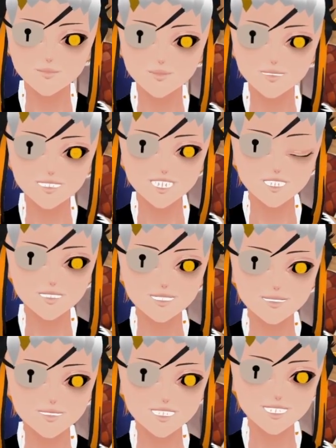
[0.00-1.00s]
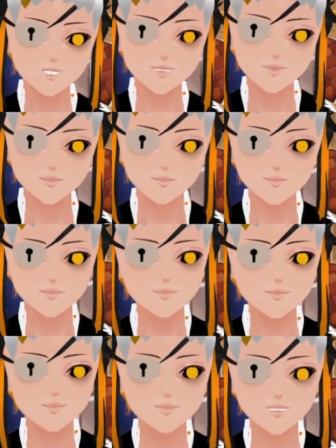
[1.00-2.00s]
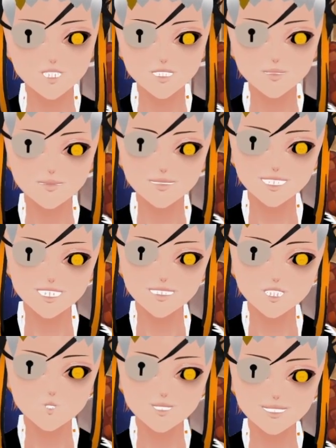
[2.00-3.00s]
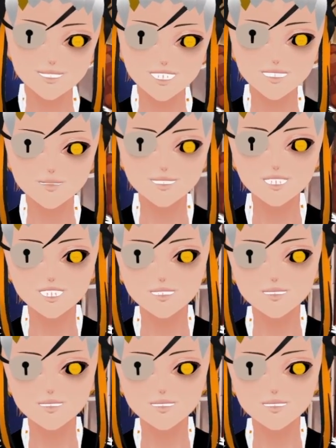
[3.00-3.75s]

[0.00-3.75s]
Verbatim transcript: Just go face again we would be plugging away again at their